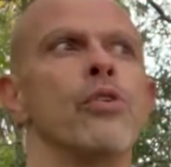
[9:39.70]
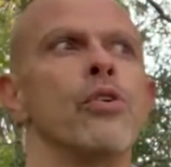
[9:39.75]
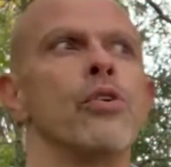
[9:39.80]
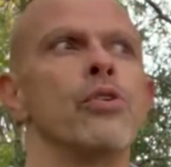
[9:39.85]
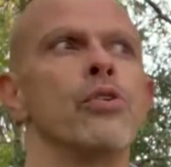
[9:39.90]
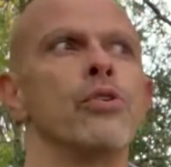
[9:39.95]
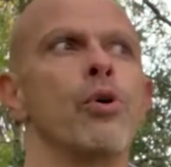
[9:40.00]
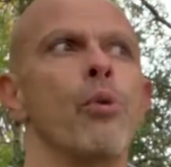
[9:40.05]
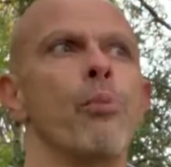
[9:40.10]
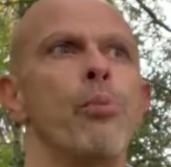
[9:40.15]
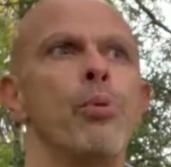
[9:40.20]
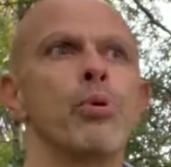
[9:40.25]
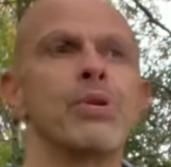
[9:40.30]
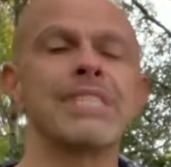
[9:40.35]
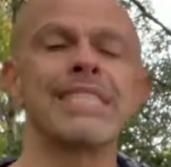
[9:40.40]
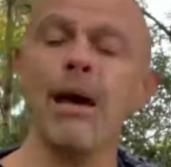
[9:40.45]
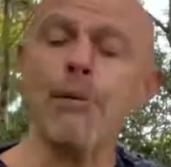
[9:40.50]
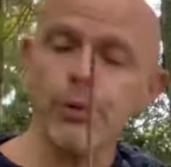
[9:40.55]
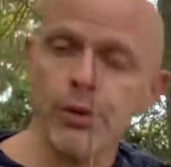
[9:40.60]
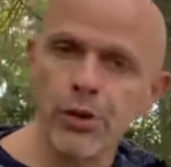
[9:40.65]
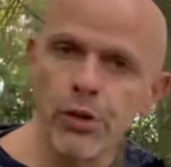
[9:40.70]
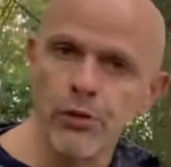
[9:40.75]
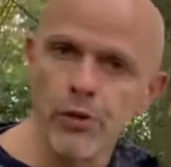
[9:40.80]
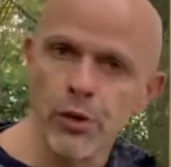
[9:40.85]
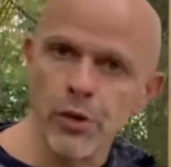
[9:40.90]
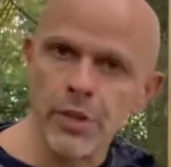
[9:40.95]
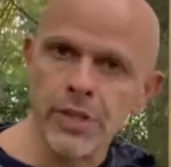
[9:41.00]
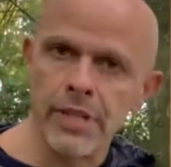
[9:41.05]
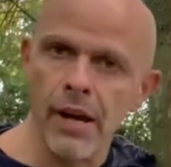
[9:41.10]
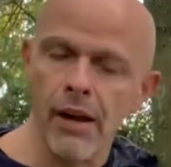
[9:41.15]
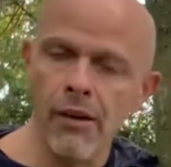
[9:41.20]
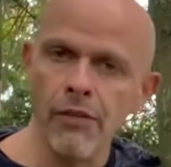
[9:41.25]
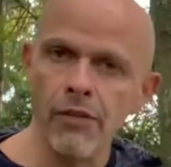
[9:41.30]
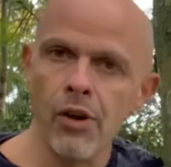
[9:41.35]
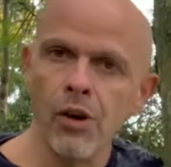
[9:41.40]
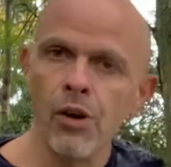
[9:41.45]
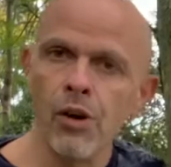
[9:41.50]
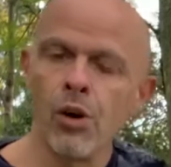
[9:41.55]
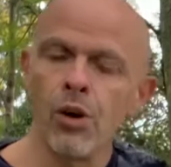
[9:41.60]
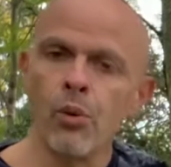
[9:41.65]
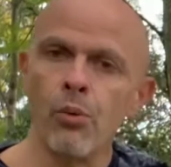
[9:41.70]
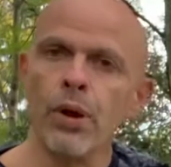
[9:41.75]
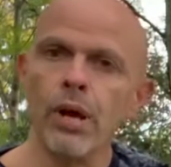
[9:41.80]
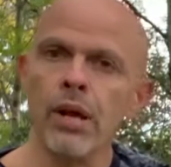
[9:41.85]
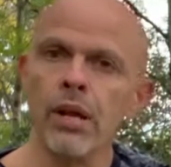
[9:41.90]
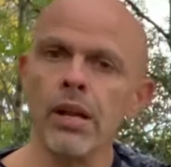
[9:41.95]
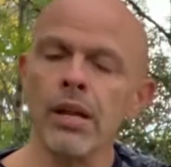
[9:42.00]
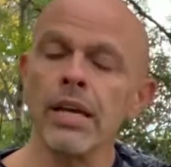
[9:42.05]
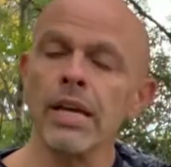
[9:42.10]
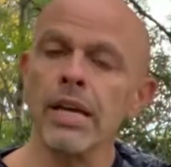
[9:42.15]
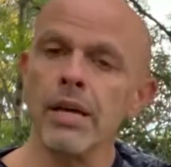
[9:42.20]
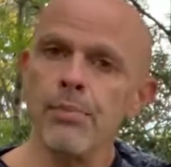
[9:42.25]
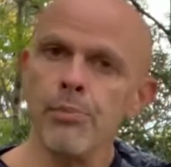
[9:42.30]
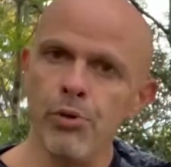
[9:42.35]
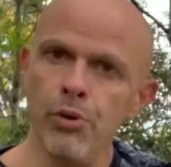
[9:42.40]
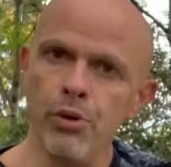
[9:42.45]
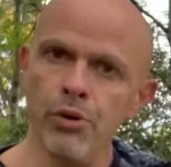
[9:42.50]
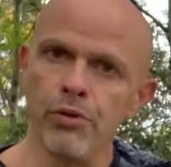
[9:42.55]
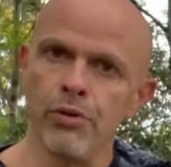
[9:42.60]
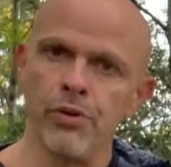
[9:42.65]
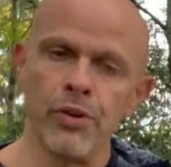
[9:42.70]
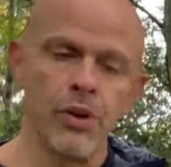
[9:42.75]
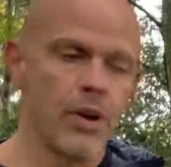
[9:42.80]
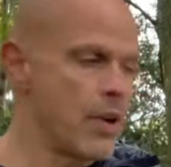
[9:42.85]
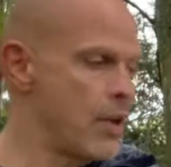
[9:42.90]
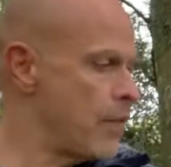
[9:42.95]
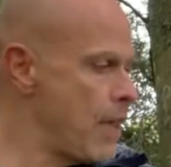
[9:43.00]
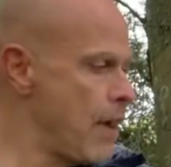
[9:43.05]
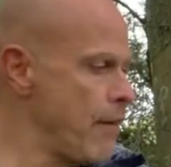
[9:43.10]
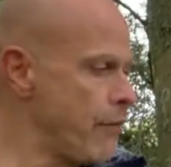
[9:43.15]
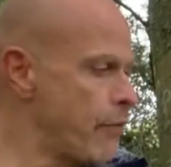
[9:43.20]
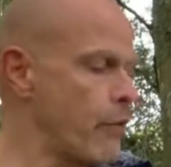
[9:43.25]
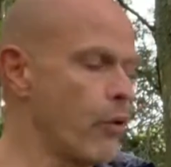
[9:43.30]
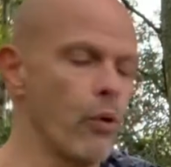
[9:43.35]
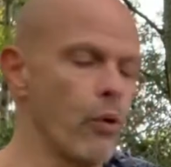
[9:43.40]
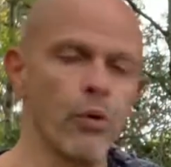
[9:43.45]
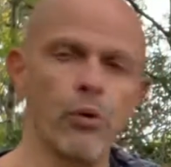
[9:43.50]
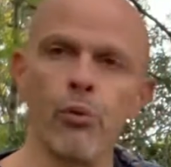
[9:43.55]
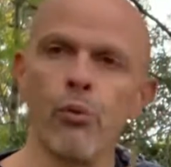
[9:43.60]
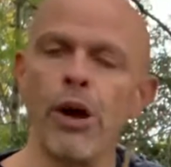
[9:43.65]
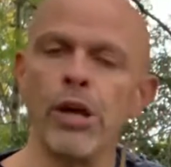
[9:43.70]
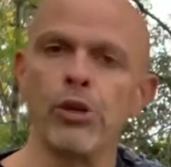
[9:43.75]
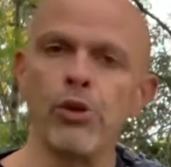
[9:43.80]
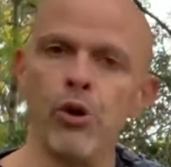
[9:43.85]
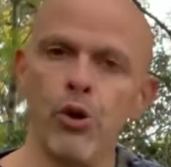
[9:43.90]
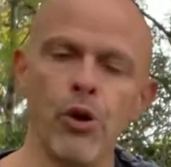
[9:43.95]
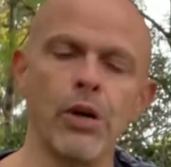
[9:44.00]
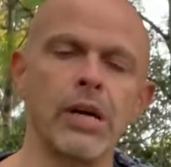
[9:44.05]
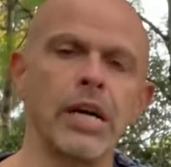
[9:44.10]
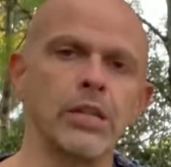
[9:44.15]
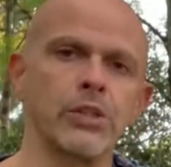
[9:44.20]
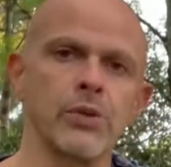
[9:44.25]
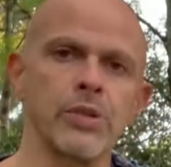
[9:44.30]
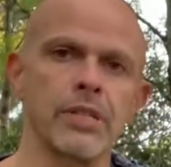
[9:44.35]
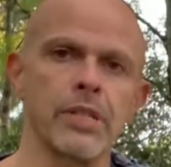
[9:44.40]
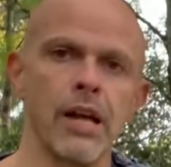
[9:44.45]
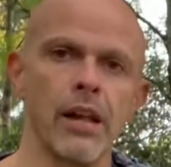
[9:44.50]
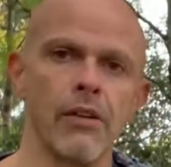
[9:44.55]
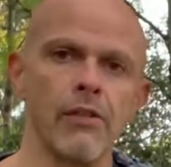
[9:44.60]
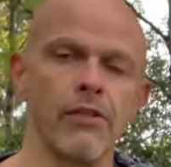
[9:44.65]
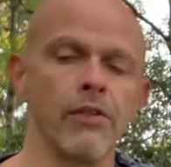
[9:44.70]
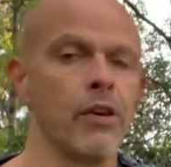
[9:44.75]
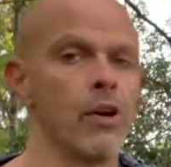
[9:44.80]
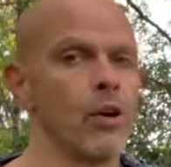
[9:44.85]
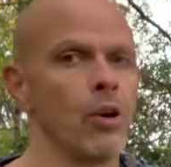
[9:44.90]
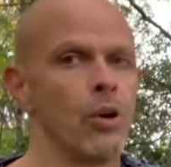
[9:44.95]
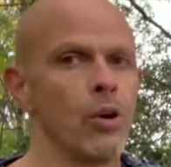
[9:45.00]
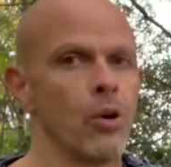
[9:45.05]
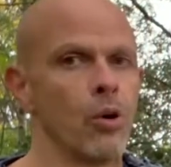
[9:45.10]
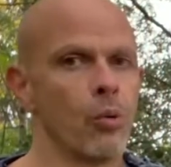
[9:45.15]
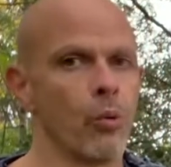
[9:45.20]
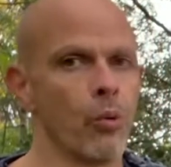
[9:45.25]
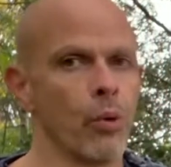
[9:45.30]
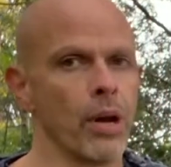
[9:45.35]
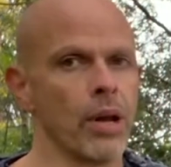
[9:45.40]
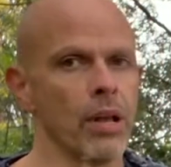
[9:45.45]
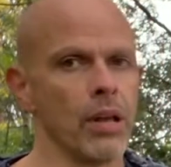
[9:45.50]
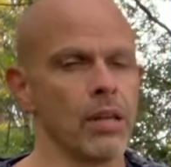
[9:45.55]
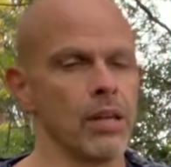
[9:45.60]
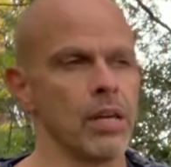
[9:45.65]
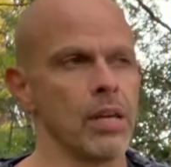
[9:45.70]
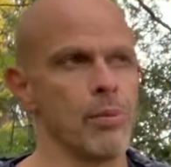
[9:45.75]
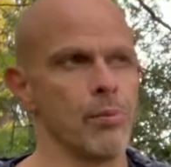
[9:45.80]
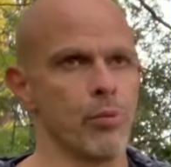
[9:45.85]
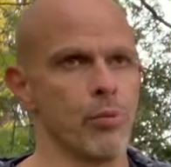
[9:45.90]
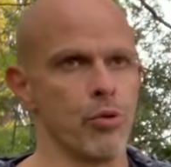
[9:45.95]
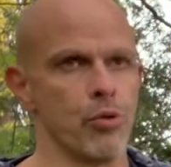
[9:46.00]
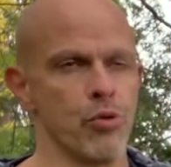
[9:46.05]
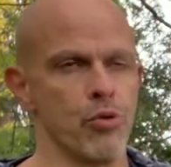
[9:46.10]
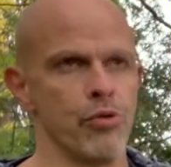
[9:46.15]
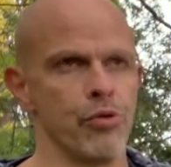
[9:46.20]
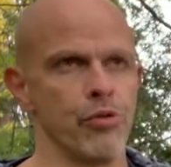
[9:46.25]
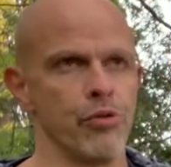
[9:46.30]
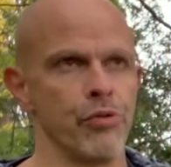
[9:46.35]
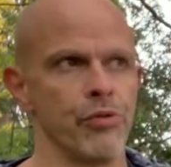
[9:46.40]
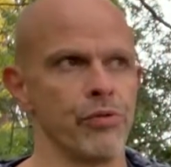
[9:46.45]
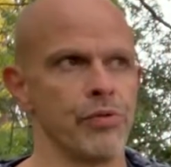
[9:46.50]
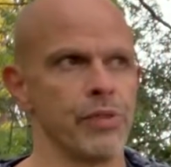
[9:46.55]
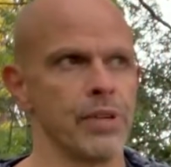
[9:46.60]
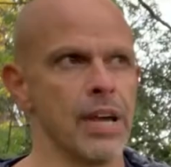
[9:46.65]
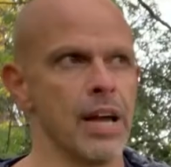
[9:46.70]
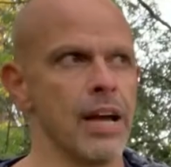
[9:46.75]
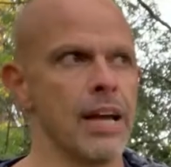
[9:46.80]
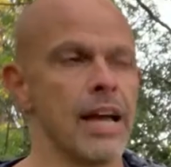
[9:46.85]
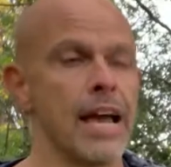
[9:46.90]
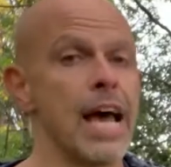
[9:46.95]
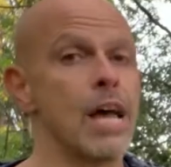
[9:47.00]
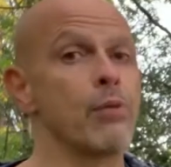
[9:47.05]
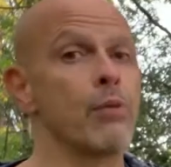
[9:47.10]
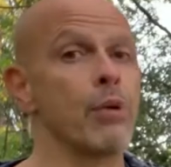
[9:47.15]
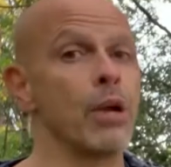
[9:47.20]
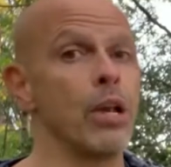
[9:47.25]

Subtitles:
Your perception of yourself will improve. Therefore, the way you look at yourself will improve. Yeah, and